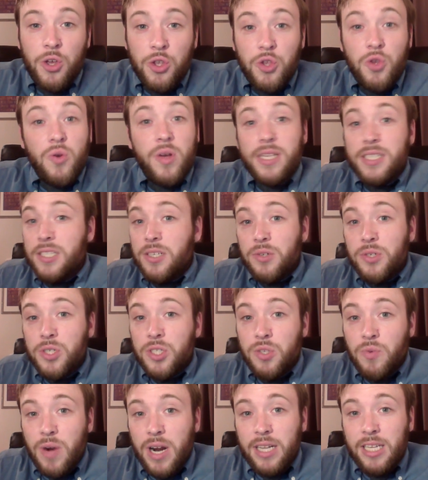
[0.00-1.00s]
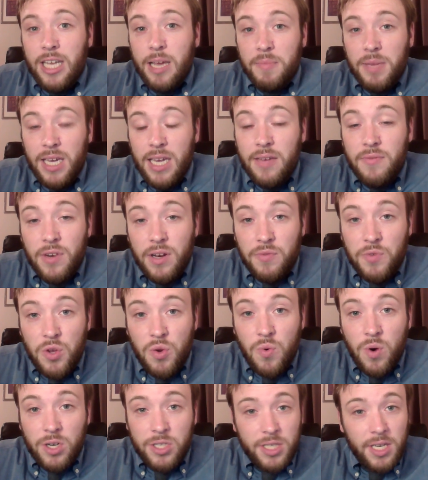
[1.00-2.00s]
you can still use the Writing Lab even if
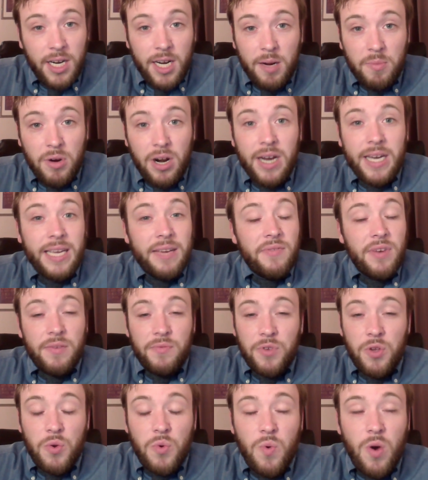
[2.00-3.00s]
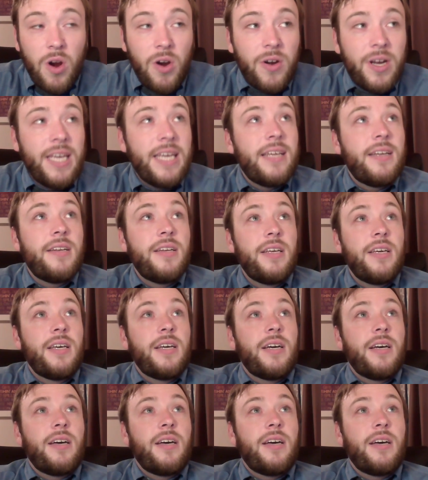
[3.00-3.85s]
you are studying abroad, even if you are in